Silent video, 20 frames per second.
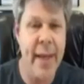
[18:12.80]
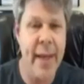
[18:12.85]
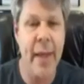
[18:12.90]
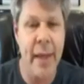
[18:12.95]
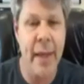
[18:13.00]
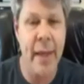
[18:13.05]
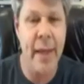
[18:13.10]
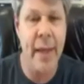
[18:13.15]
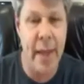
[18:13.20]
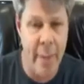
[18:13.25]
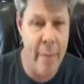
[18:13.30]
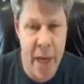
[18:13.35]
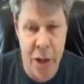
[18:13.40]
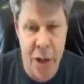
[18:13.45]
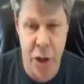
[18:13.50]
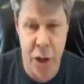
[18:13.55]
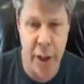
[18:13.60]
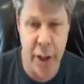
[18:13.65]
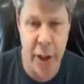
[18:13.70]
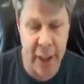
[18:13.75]
make a
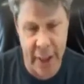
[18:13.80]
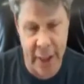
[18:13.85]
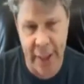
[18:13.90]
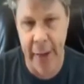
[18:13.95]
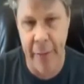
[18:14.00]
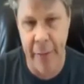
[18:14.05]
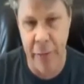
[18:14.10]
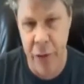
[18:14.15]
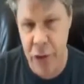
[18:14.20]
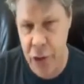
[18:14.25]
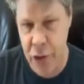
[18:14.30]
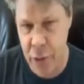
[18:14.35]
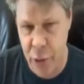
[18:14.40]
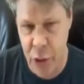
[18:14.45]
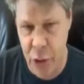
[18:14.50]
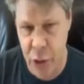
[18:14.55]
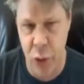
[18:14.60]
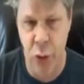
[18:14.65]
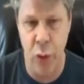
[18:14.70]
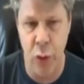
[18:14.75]
commission, and they give you
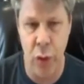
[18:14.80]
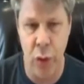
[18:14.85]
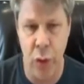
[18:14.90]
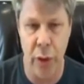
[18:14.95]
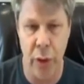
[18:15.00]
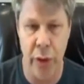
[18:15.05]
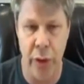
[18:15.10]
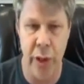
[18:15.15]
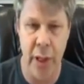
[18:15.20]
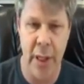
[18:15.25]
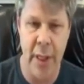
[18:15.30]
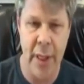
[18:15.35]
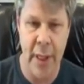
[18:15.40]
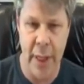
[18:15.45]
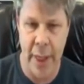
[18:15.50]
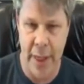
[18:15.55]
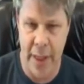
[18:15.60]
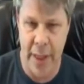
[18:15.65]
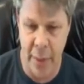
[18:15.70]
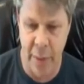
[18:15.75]
some tools
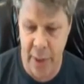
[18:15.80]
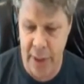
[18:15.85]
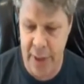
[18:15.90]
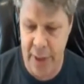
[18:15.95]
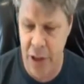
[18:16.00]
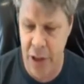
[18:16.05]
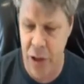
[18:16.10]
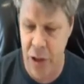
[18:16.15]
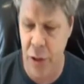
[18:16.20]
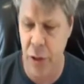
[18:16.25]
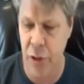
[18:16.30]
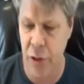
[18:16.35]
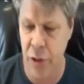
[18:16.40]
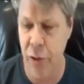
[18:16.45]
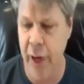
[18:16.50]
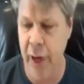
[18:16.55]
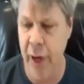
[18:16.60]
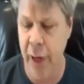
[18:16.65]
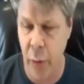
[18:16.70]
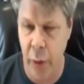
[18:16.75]
and some additional
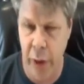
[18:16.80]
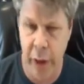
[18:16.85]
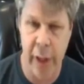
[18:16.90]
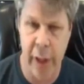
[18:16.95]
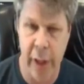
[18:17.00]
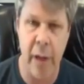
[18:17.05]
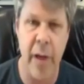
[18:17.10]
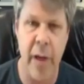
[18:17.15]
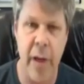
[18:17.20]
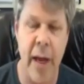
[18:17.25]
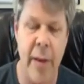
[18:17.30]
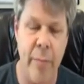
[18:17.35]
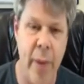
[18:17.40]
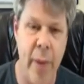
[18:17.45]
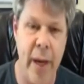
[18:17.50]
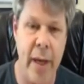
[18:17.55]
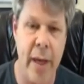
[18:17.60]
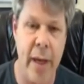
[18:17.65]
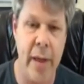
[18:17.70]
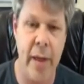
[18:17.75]
training where you can
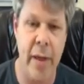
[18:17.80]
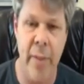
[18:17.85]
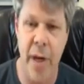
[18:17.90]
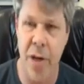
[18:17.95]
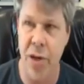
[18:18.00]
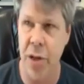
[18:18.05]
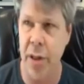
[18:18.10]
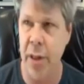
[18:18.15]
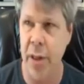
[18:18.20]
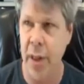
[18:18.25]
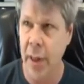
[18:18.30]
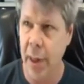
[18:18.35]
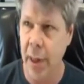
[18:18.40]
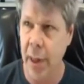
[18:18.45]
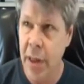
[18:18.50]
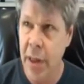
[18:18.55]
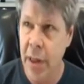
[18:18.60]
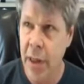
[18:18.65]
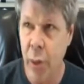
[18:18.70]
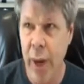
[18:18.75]
make a commission.
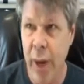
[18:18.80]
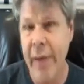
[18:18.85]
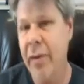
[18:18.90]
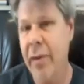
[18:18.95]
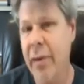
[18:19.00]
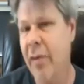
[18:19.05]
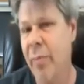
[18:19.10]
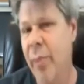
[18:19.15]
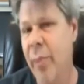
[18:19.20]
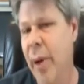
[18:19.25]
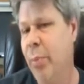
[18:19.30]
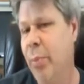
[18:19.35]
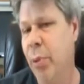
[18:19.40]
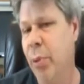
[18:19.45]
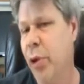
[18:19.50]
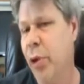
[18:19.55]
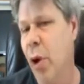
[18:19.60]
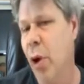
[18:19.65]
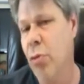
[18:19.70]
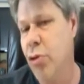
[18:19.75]
So even if
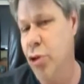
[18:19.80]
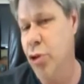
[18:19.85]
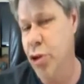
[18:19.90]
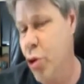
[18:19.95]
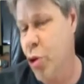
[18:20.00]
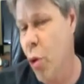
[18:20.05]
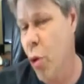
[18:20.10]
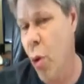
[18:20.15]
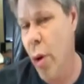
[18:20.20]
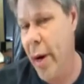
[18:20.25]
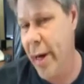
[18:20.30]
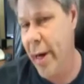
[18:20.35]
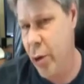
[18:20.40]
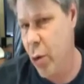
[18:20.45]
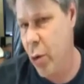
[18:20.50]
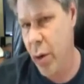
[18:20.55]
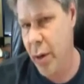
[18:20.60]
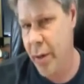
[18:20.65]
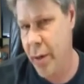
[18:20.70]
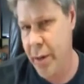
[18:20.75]
people don't join
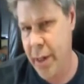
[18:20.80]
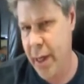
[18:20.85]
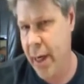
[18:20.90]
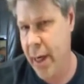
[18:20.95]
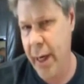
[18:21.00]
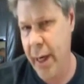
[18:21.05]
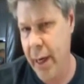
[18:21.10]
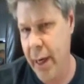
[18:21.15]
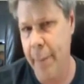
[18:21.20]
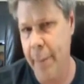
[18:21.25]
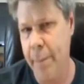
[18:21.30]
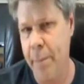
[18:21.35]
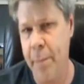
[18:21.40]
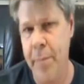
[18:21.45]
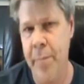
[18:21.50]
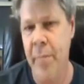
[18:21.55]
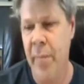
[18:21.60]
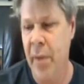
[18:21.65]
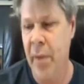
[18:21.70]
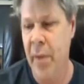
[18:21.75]
your team,